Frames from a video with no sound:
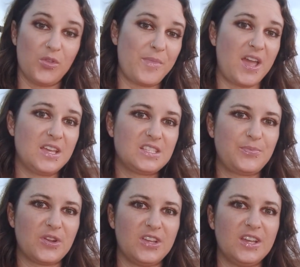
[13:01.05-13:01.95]
with my
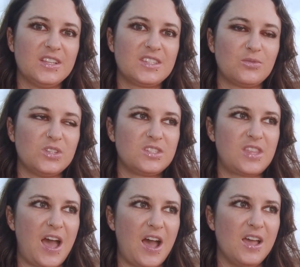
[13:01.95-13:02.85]
experience, was
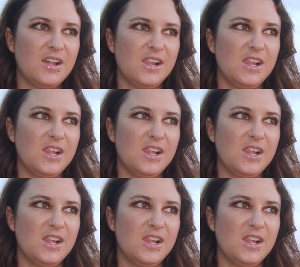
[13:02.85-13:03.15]
that,